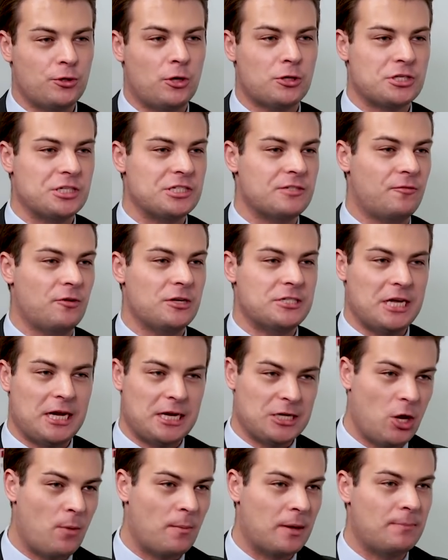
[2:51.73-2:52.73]
not just for its
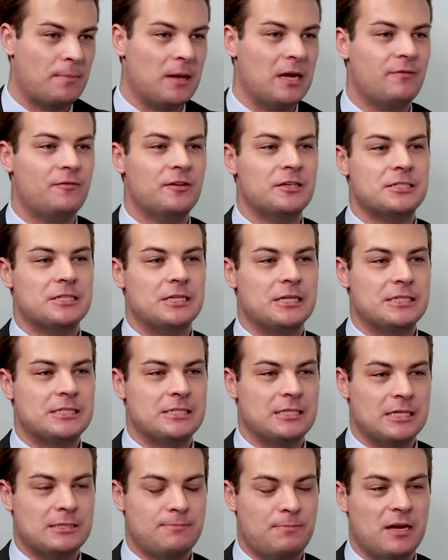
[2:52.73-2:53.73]
economic benefits and
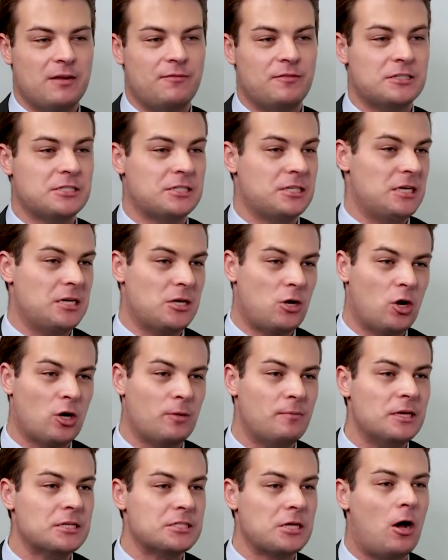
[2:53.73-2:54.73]
its benefits to the
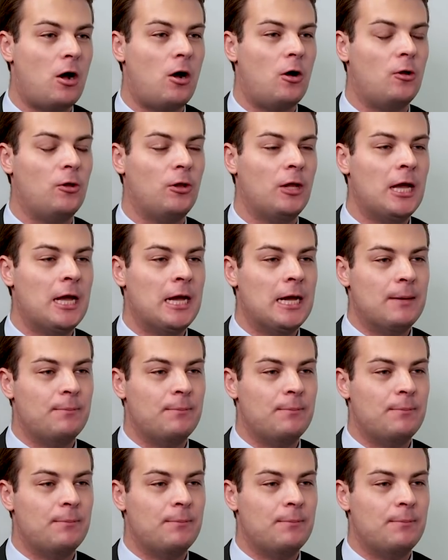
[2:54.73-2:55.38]
economy as a whole,